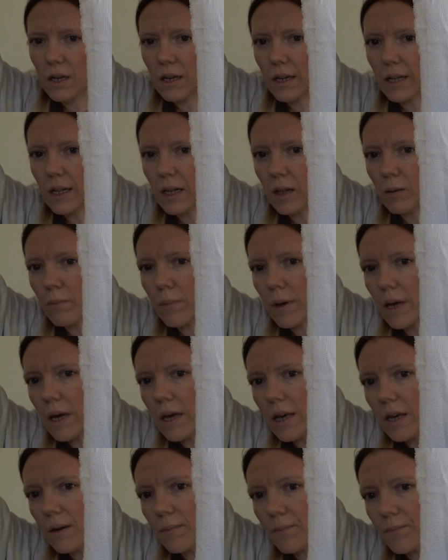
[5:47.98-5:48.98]
little
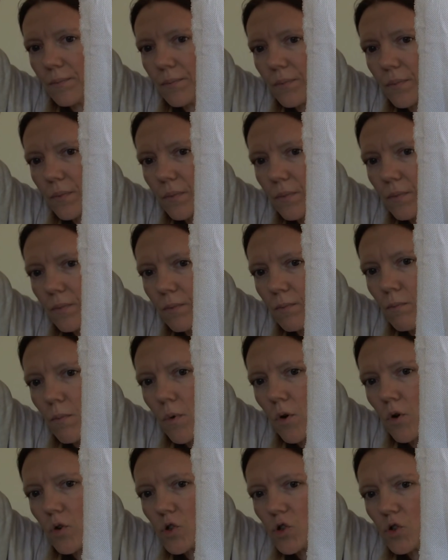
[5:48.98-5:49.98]
bee,
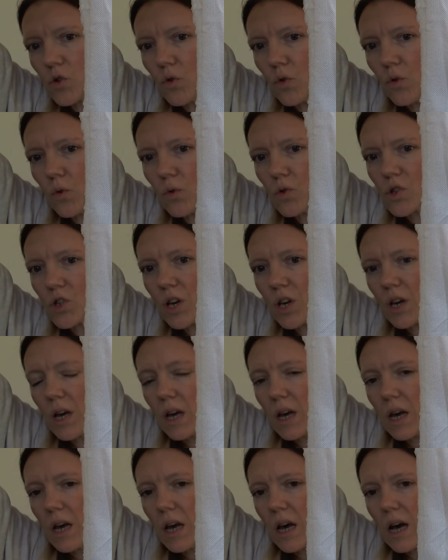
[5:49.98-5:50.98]
more tools,
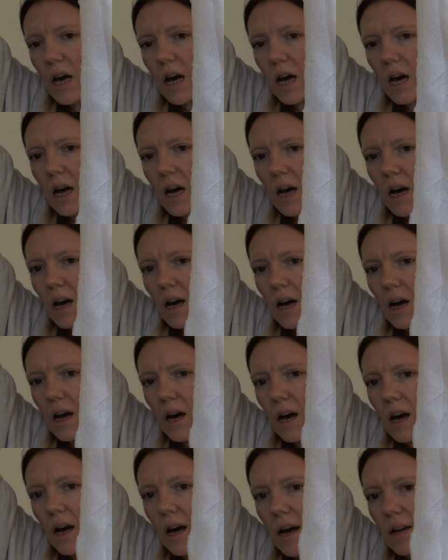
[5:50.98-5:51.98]

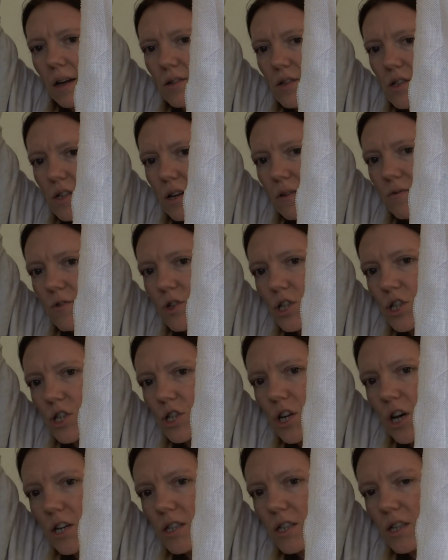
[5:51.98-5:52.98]
and I've just
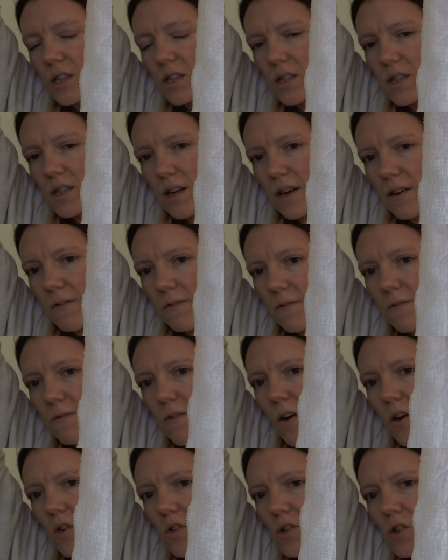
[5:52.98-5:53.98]
started. There's a
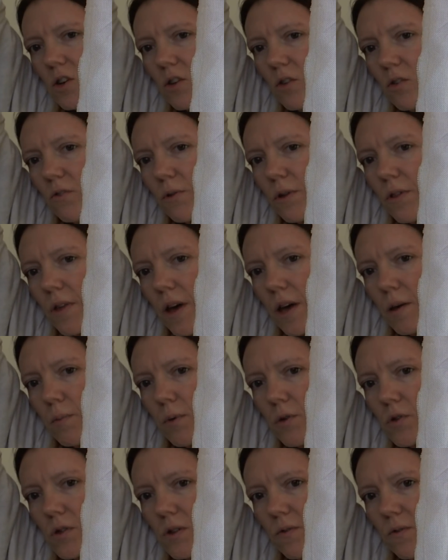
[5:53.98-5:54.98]
foxglove with a
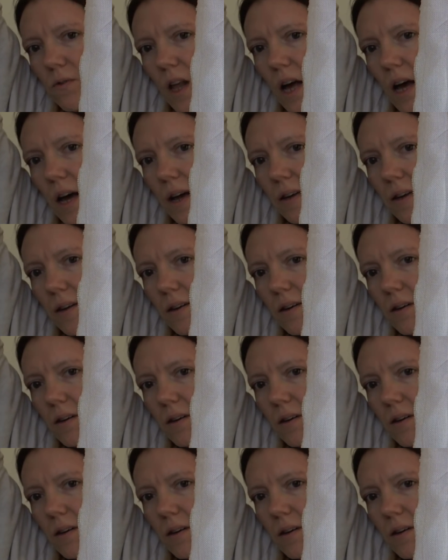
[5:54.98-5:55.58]
butterfly,